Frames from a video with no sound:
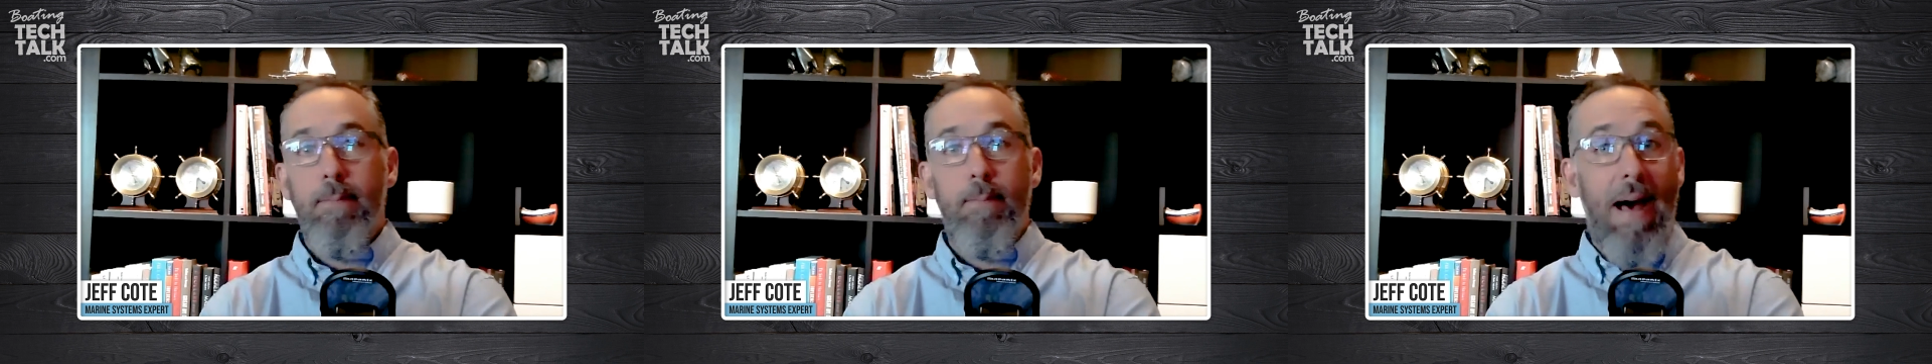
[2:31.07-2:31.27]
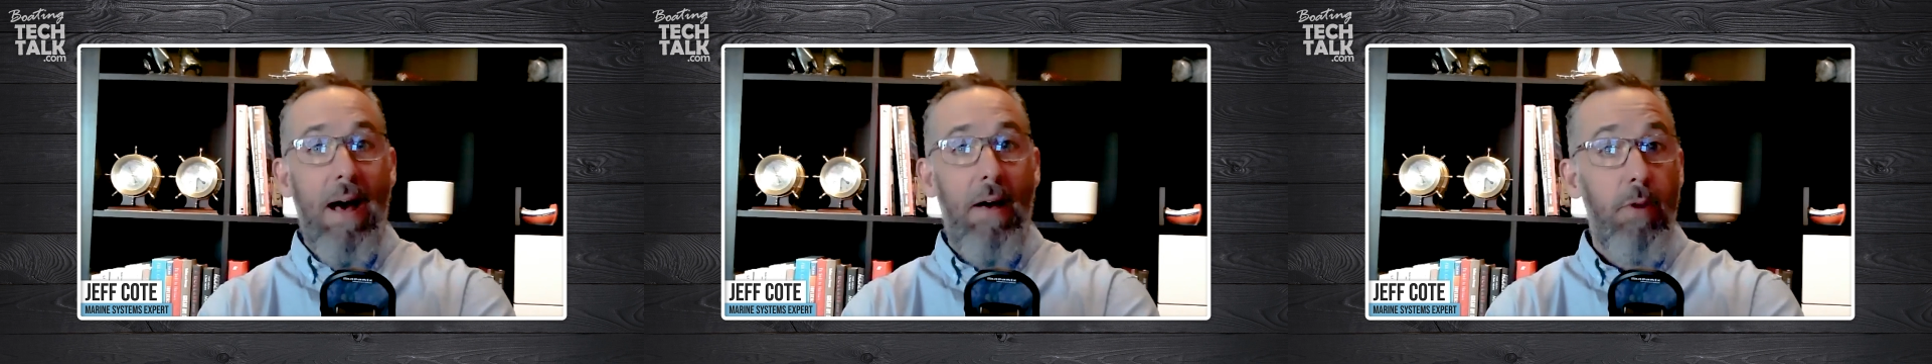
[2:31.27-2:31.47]

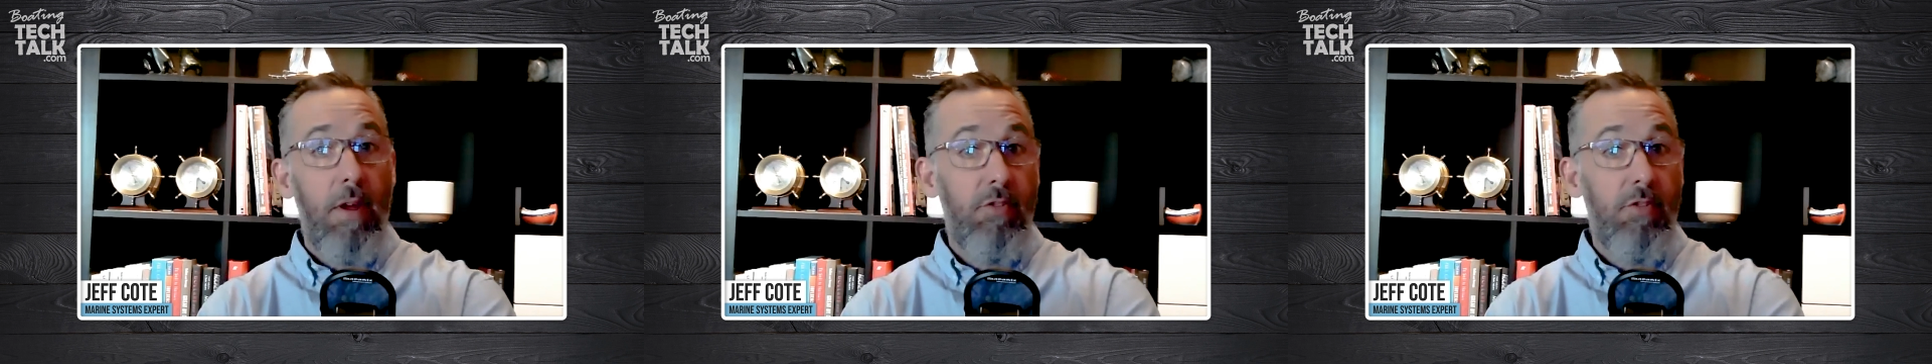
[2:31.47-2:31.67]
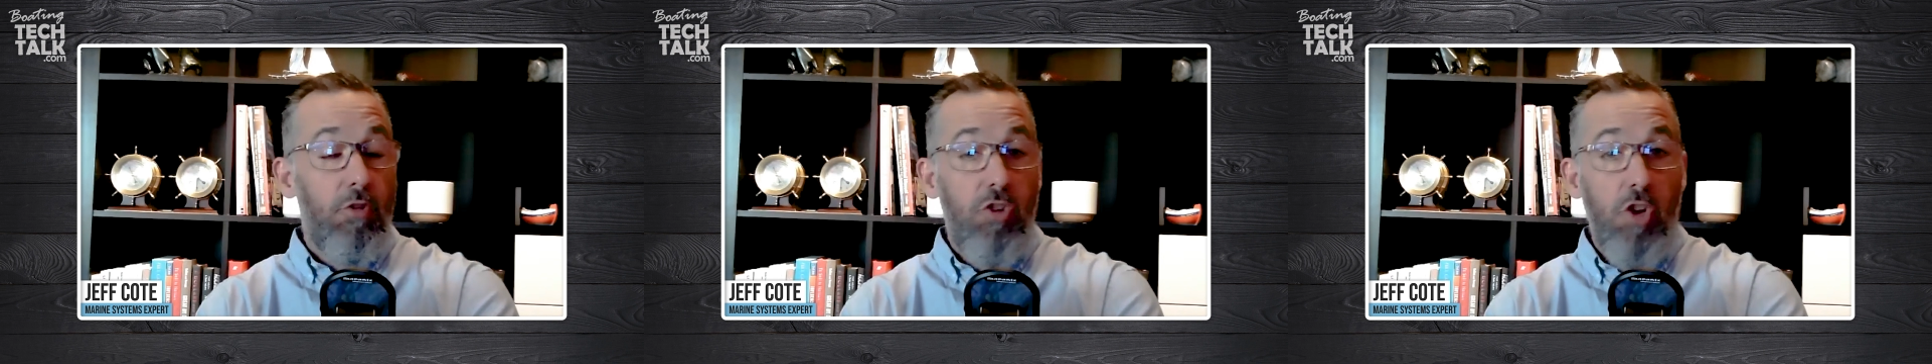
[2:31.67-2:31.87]
bow
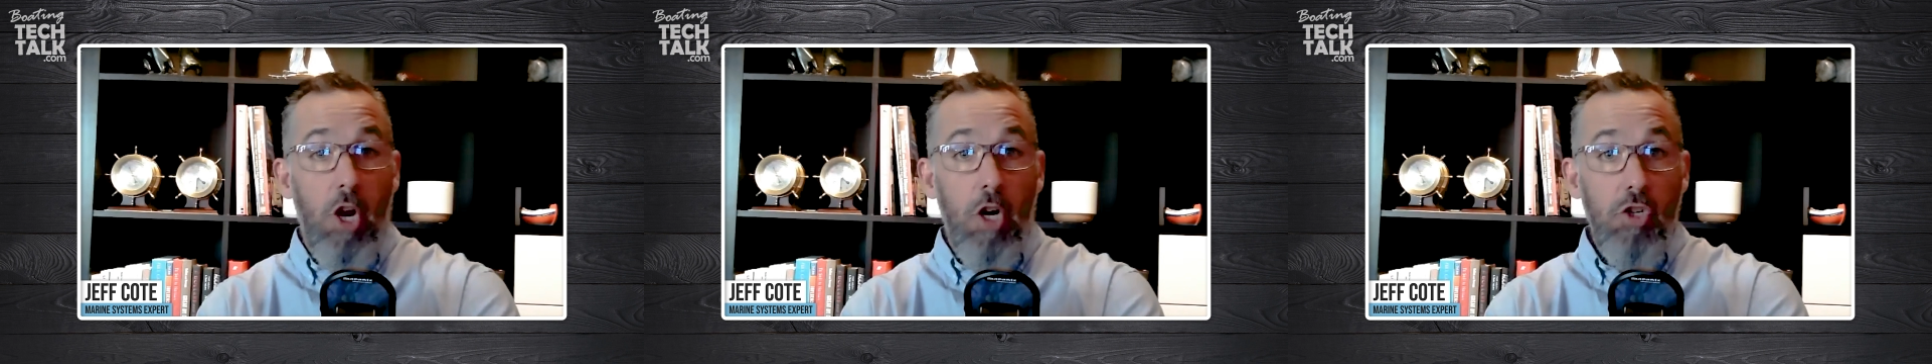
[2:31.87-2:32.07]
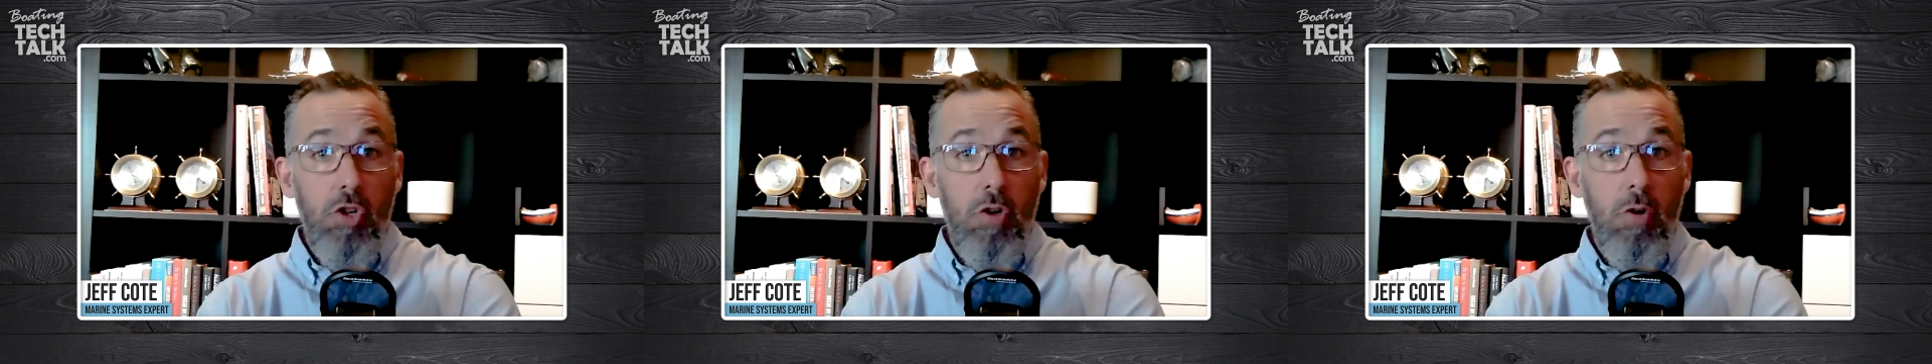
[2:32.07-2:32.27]
thruster
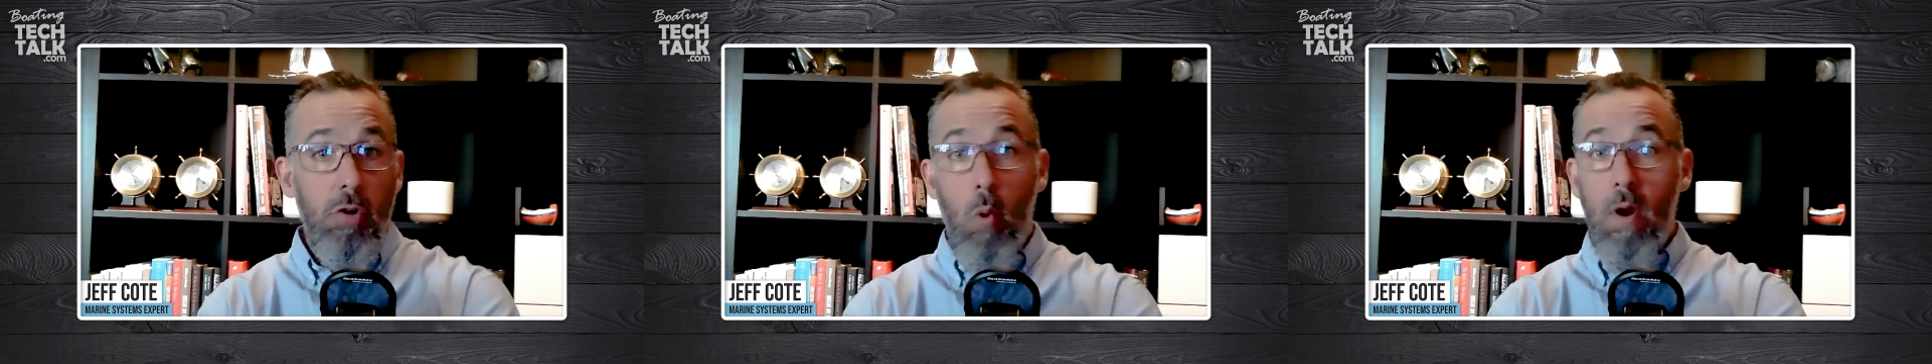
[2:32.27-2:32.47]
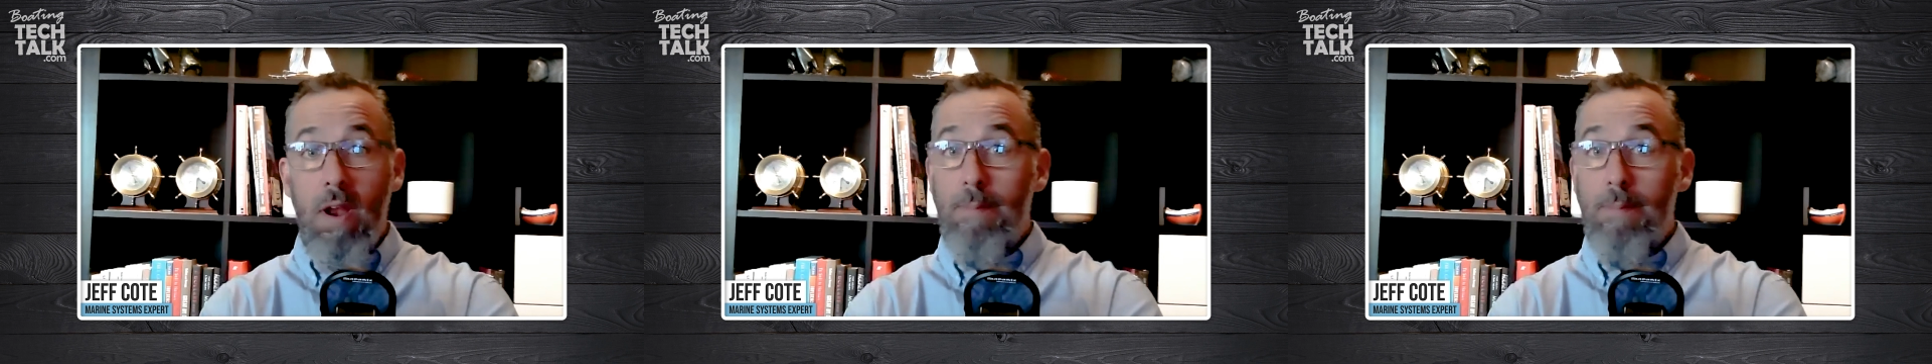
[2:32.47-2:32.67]
charger,
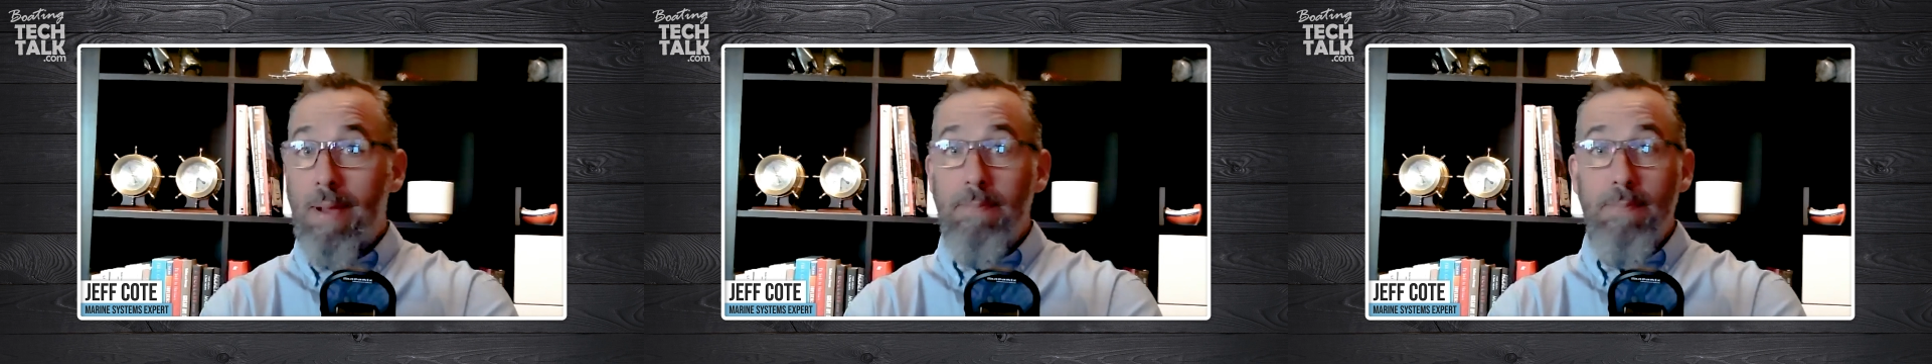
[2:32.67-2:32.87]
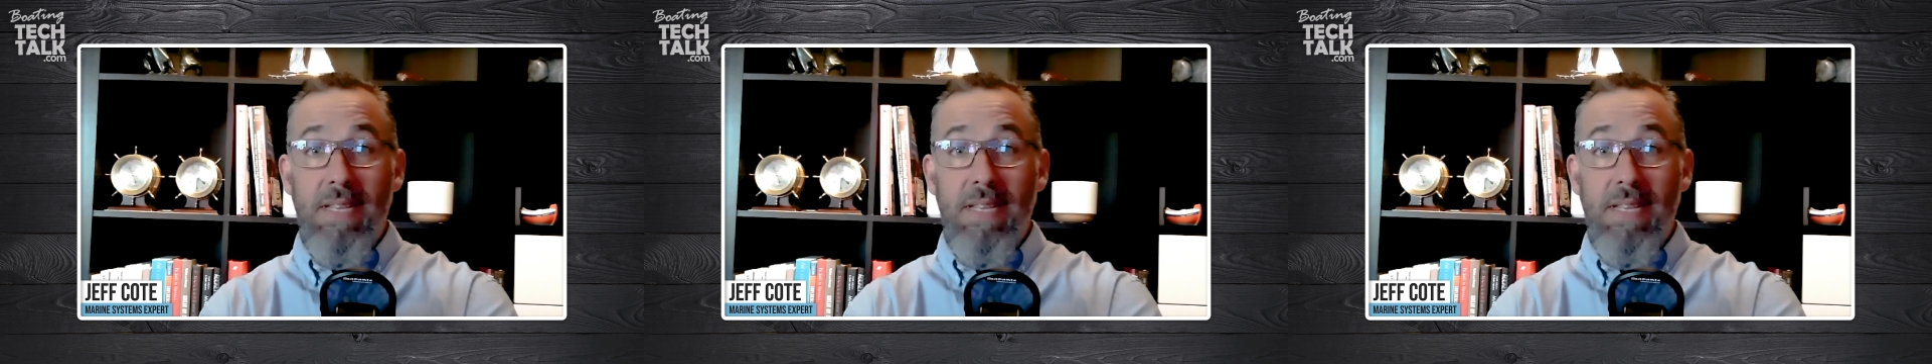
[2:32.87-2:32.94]
or it might